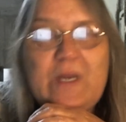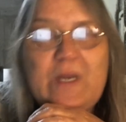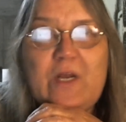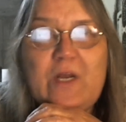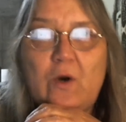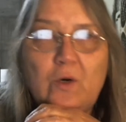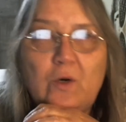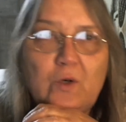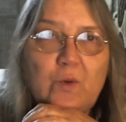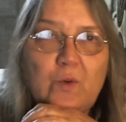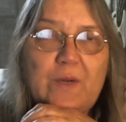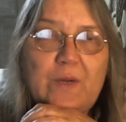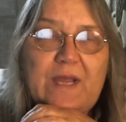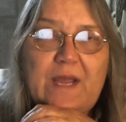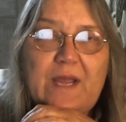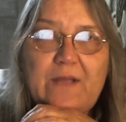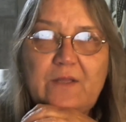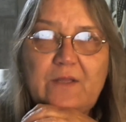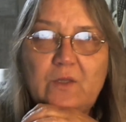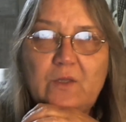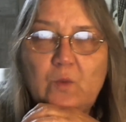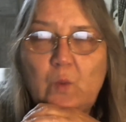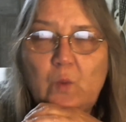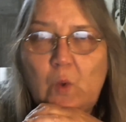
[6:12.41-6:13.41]
we don't
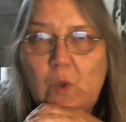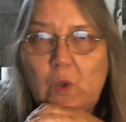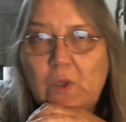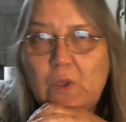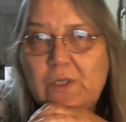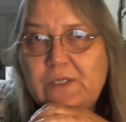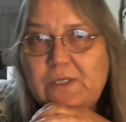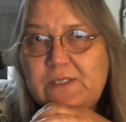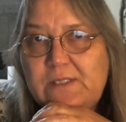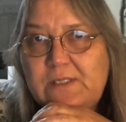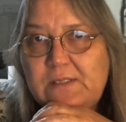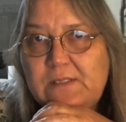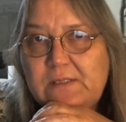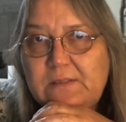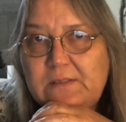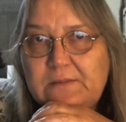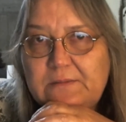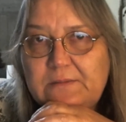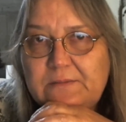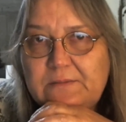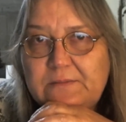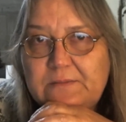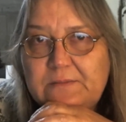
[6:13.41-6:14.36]
create the wars.